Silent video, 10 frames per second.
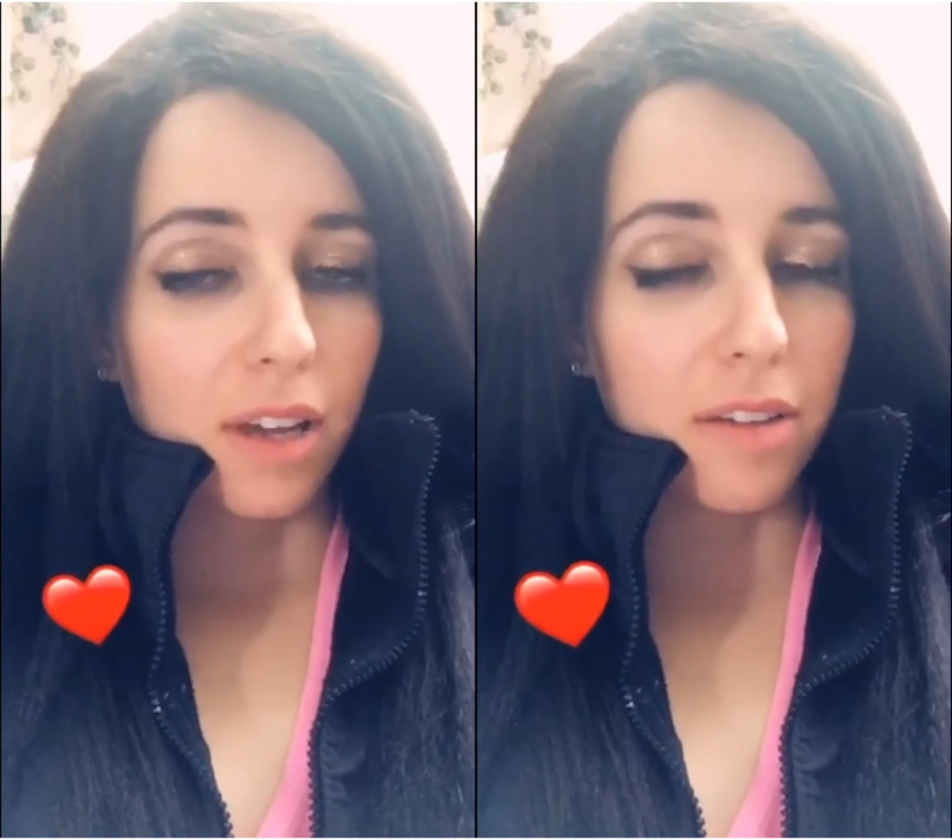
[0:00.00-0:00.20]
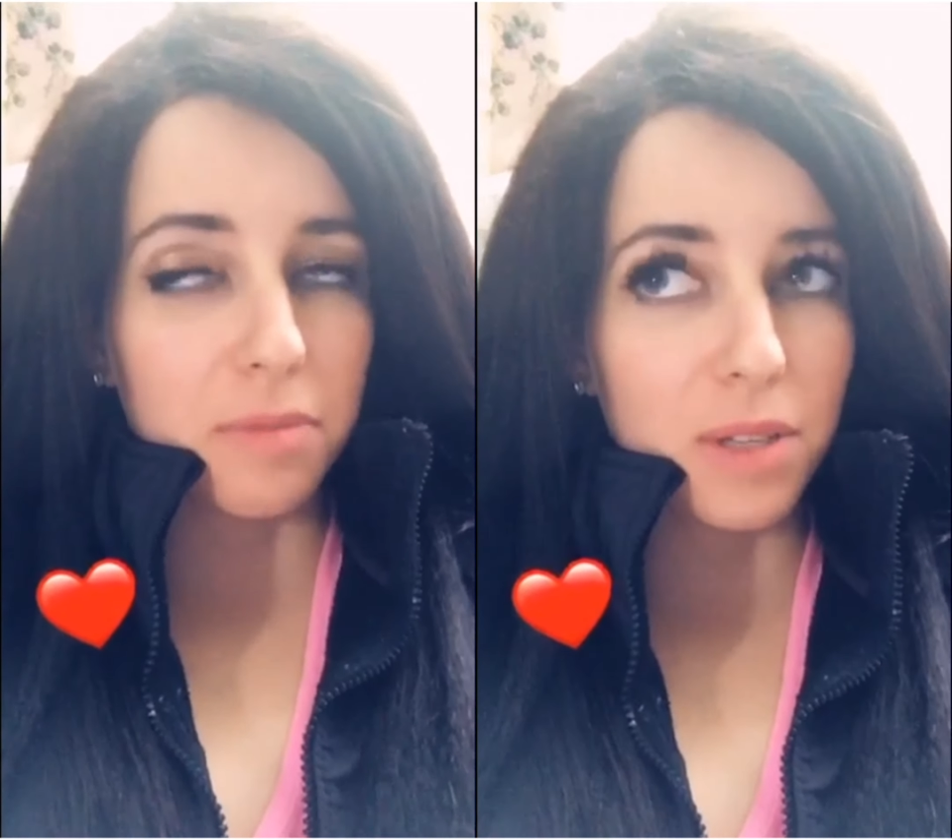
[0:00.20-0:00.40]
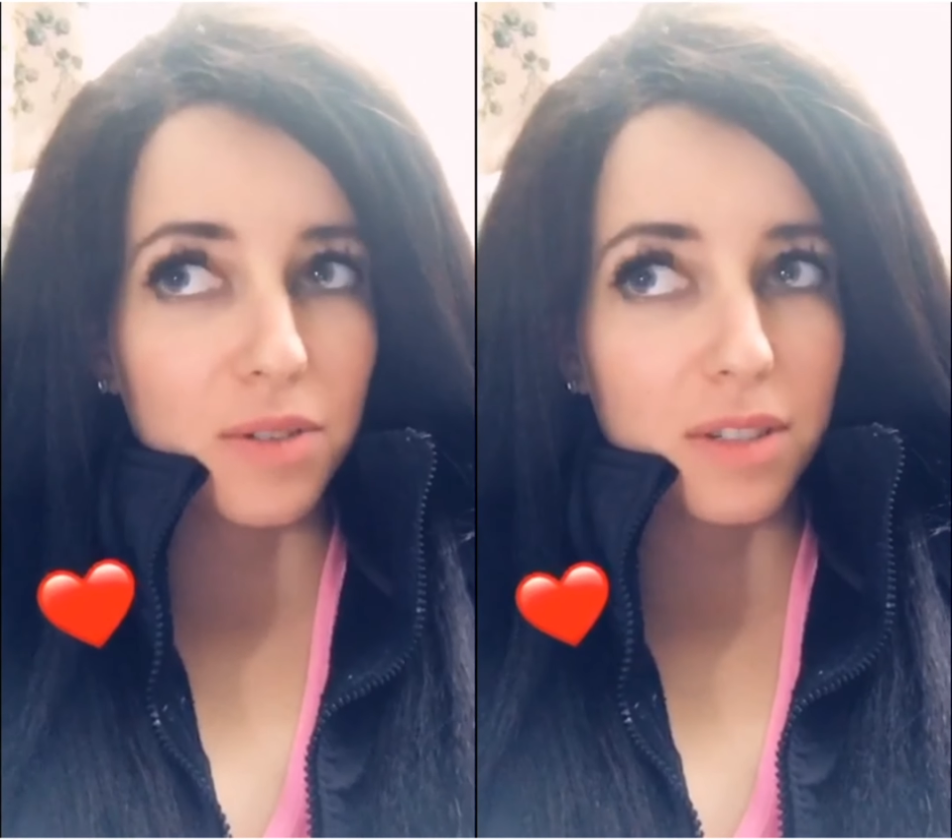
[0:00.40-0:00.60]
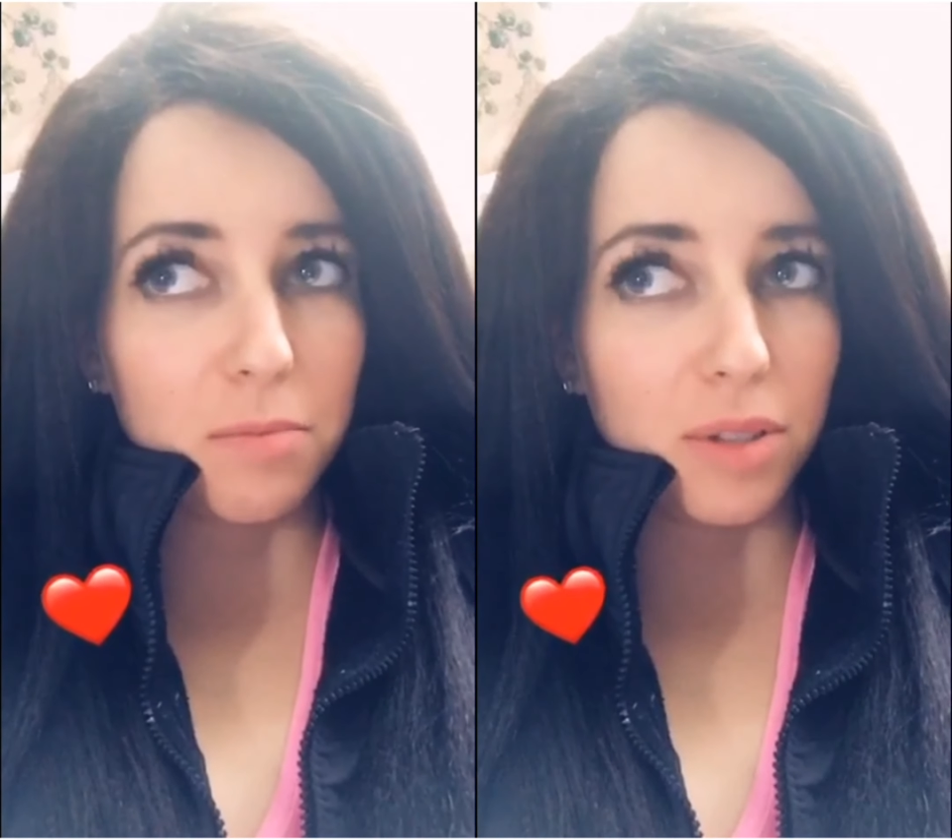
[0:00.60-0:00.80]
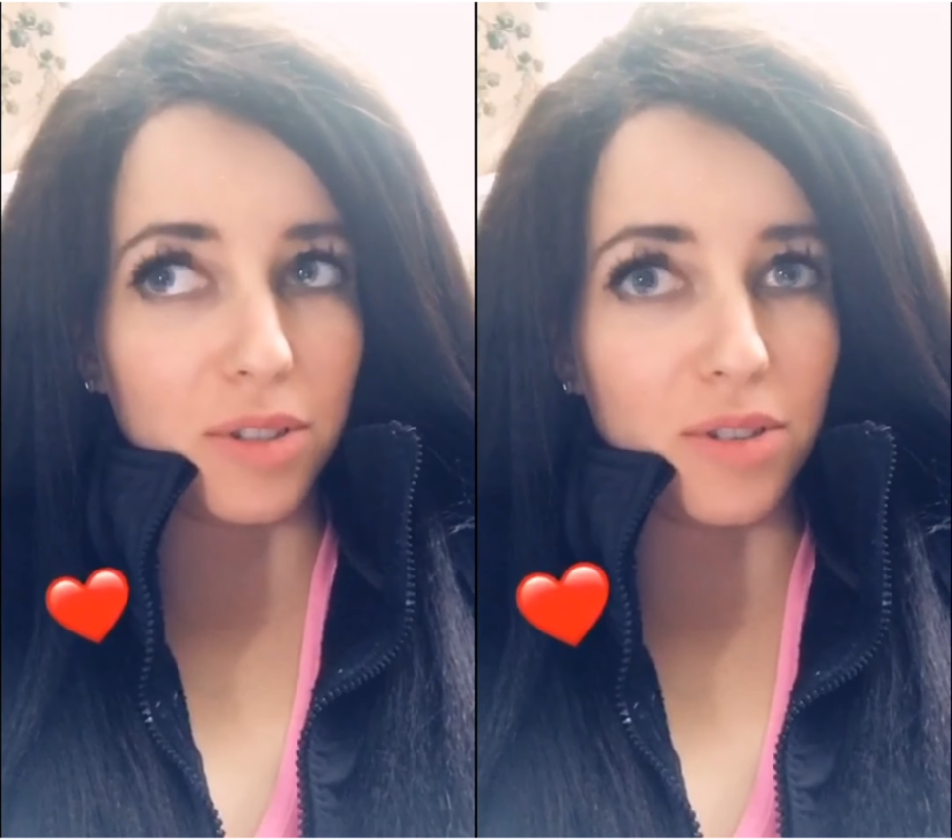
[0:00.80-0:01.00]
I've been using
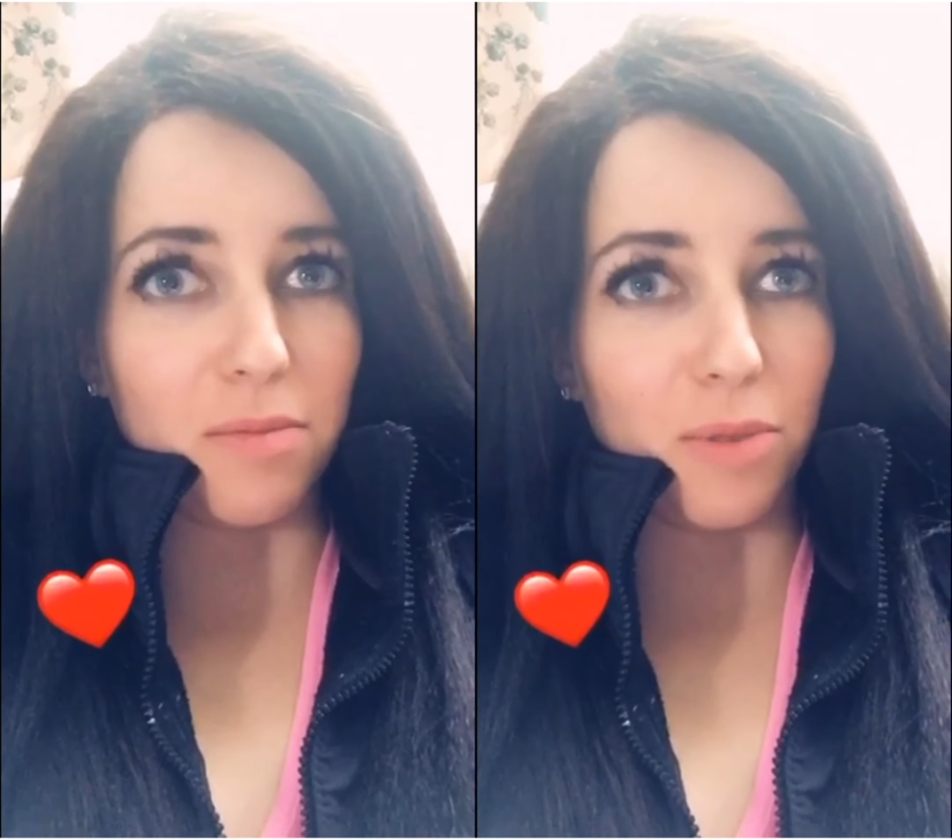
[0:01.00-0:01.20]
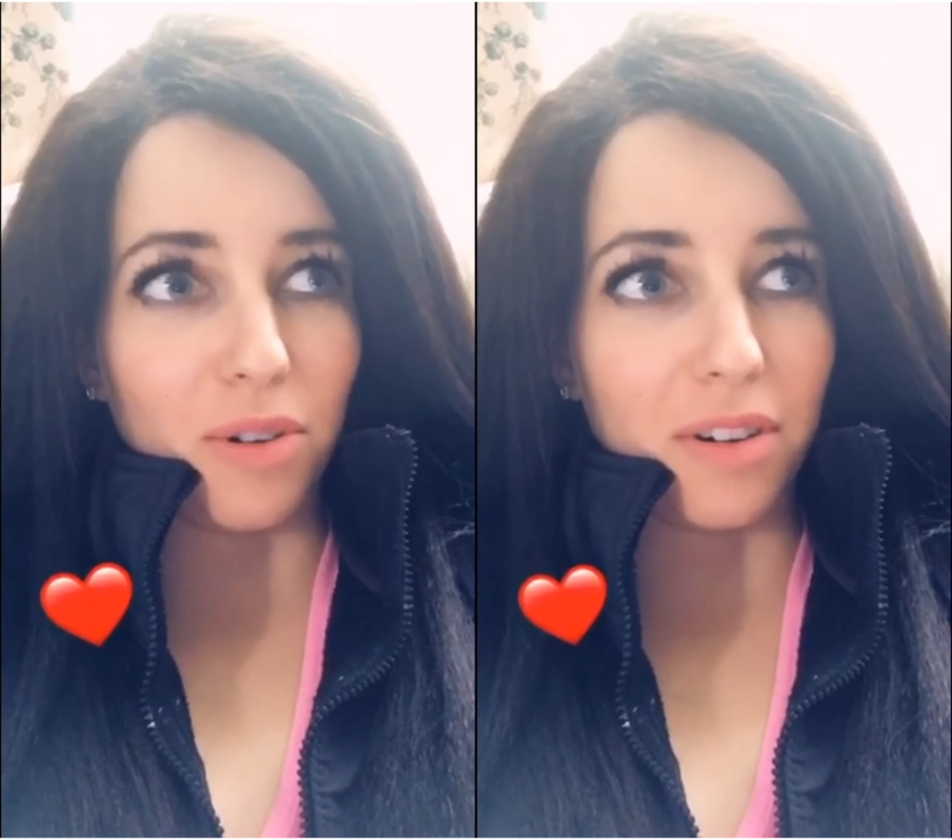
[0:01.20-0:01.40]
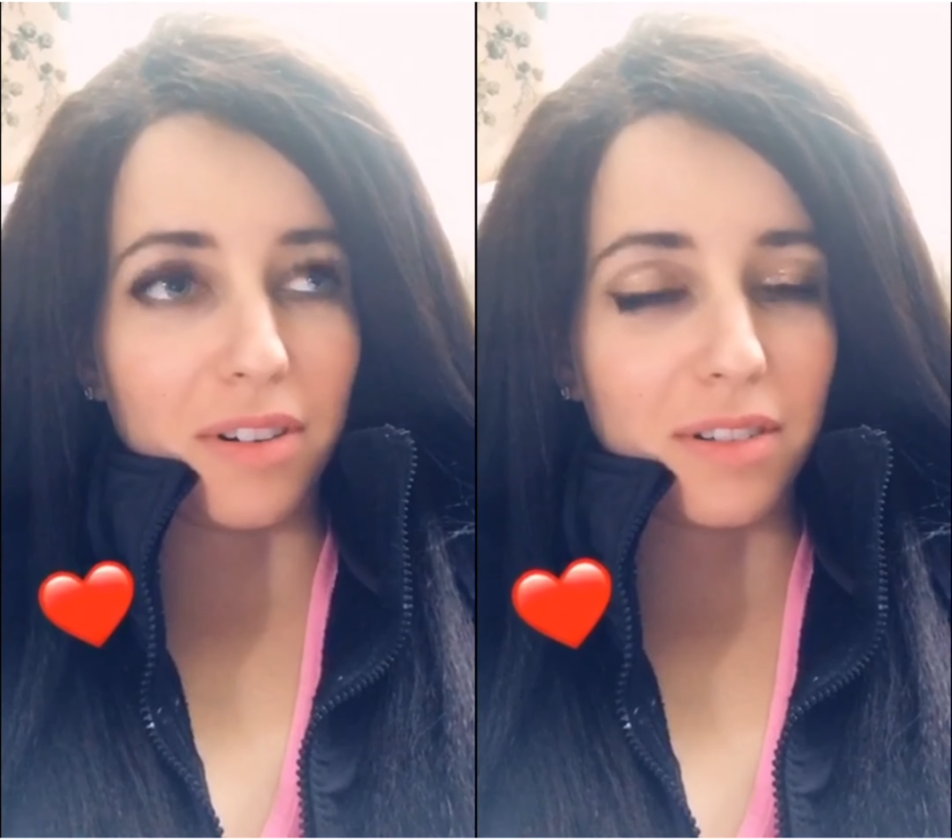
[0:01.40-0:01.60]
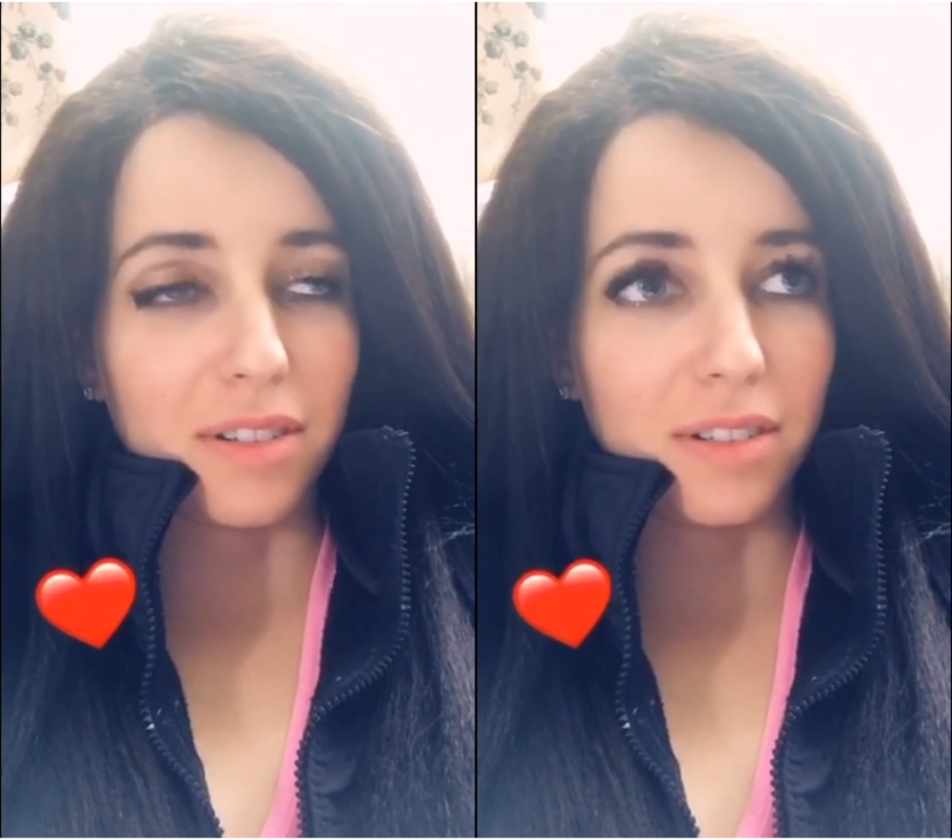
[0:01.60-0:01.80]
Badoo more